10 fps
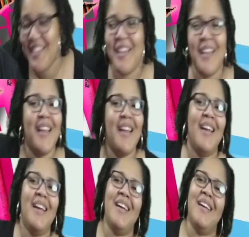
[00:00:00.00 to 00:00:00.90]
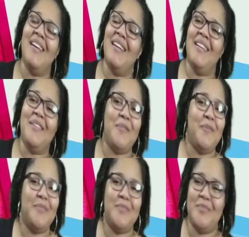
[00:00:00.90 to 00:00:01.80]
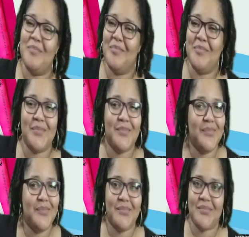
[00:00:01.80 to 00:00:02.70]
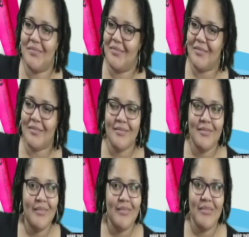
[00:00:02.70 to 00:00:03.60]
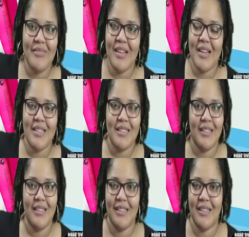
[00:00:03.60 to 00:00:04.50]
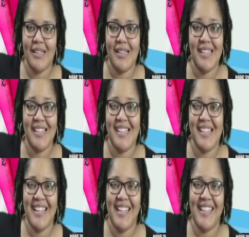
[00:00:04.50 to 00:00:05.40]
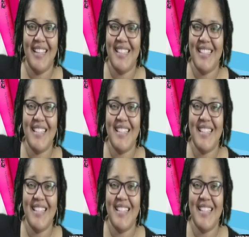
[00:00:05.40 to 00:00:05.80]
(silent)